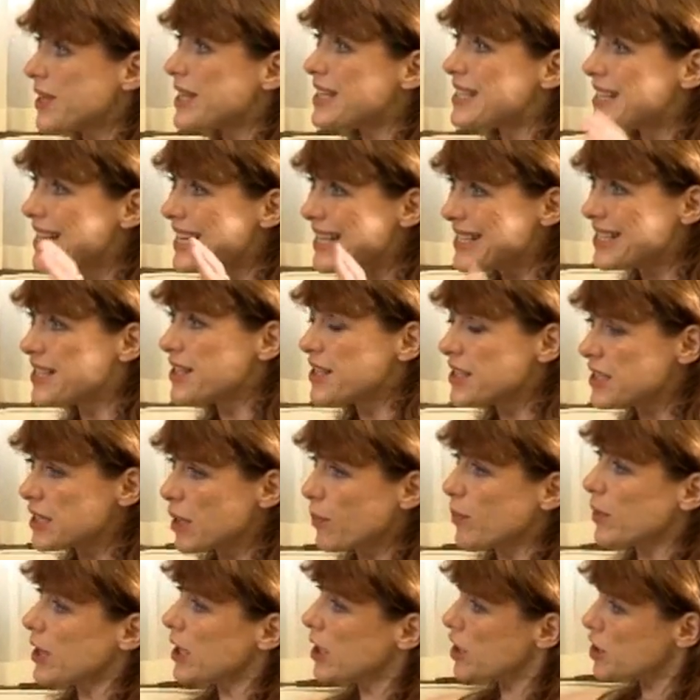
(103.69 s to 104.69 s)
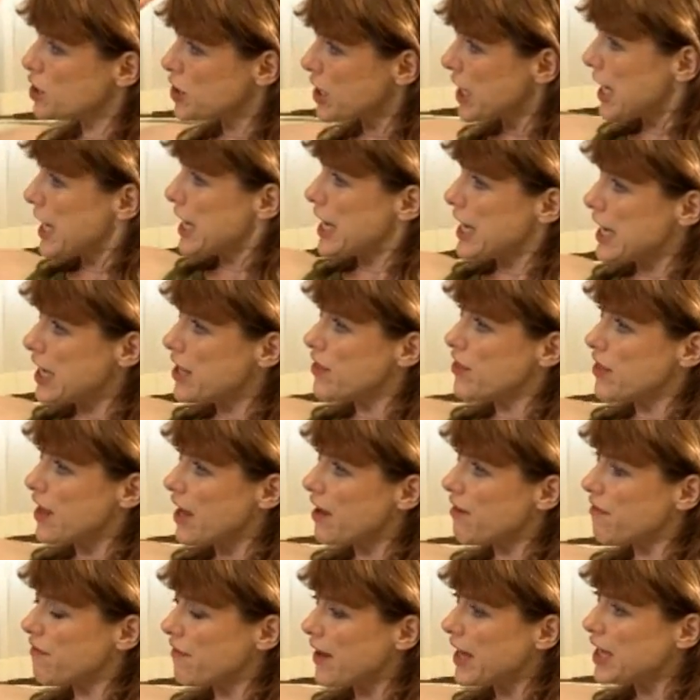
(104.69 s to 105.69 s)
This isn't something that's in
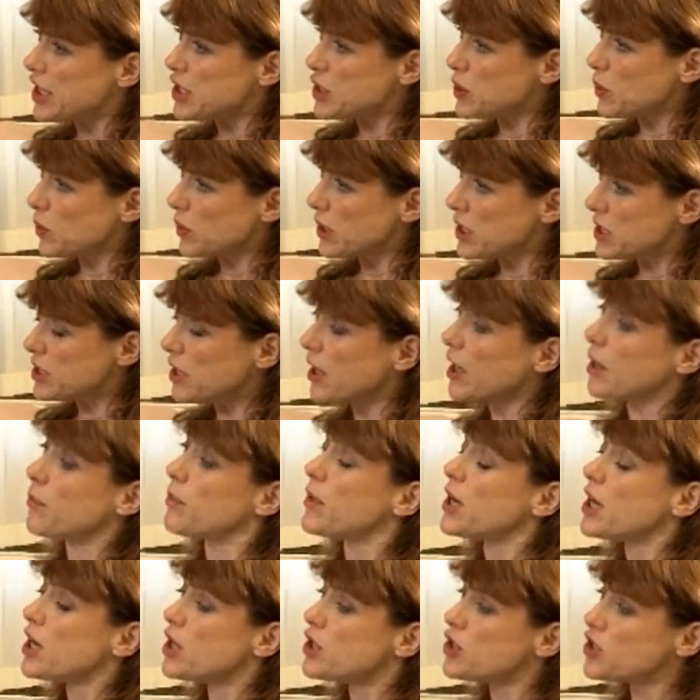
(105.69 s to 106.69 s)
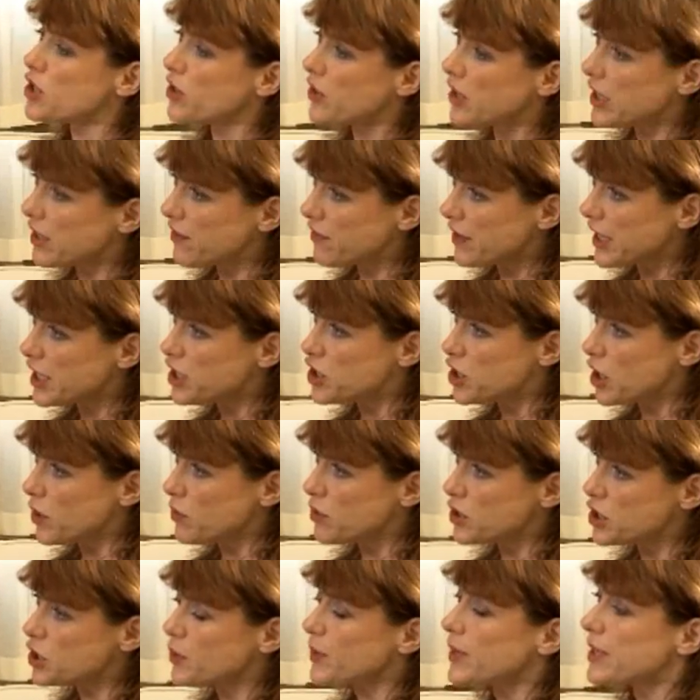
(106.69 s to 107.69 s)
their face all the time, so that if they
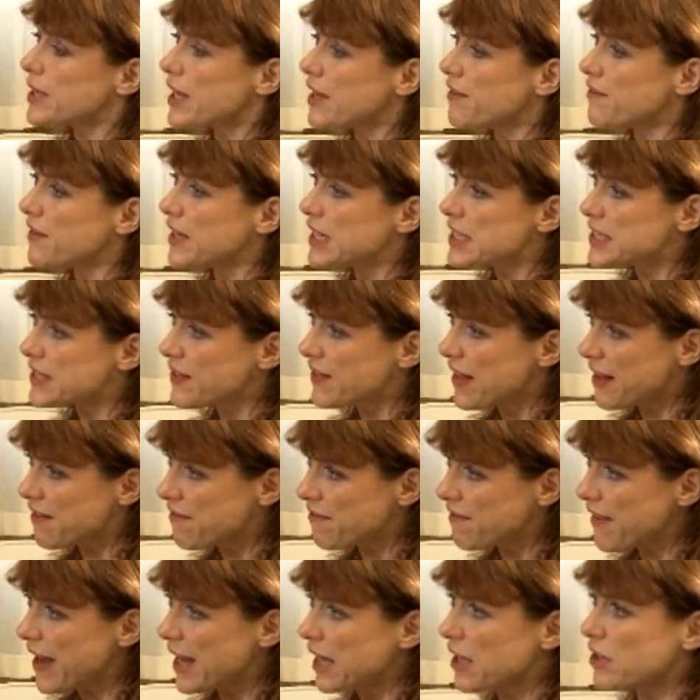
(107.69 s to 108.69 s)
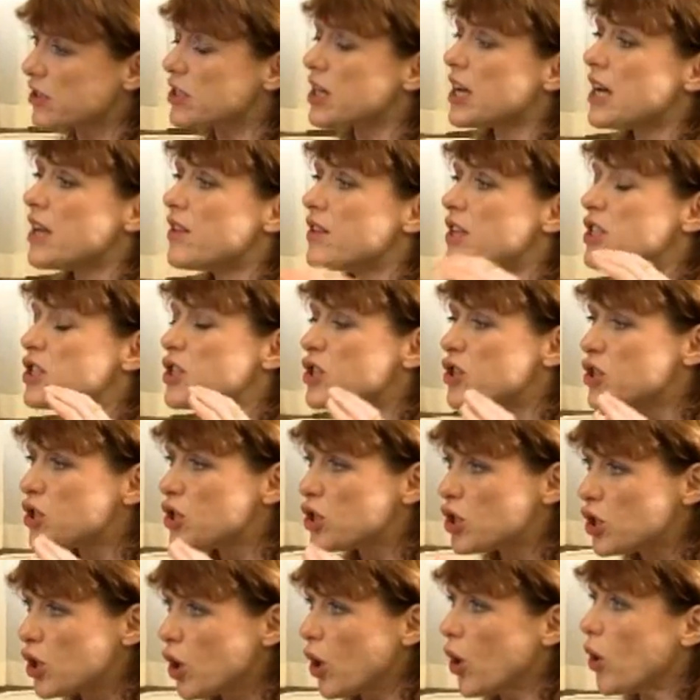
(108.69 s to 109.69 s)
don't do it, they feel as if they failed. This has
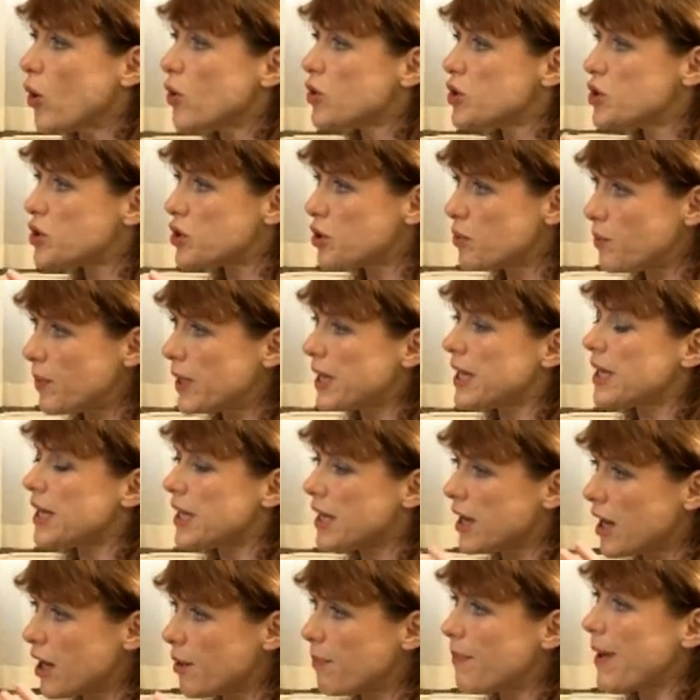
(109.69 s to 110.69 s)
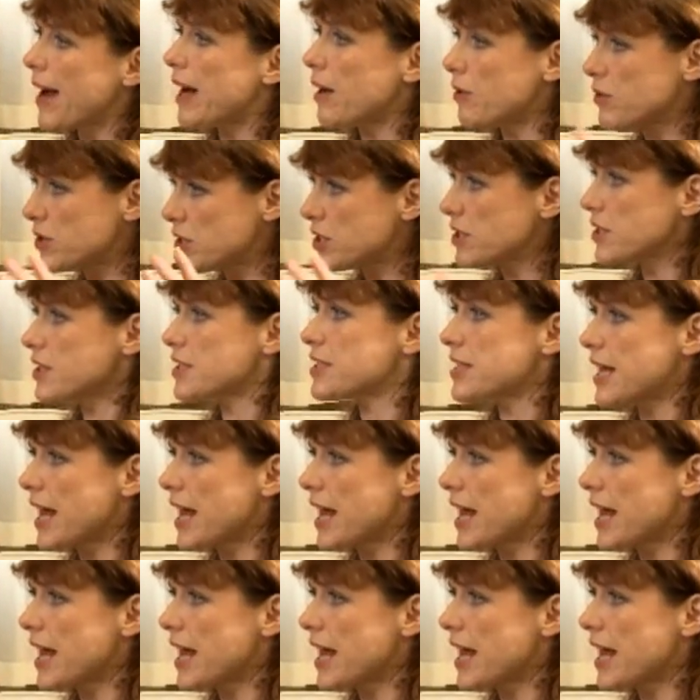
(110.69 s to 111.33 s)
got to be about success.